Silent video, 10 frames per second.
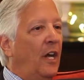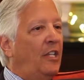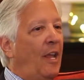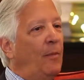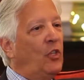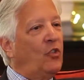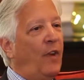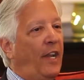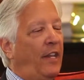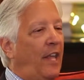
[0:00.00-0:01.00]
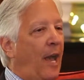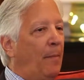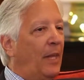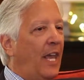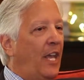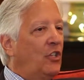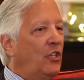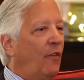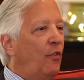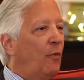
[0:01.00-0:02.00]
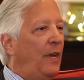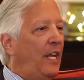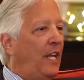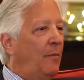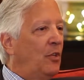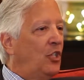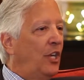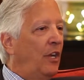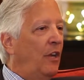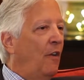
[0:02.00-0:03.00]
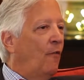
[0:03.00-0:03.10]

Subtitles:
demonstrating the application of 3D imaging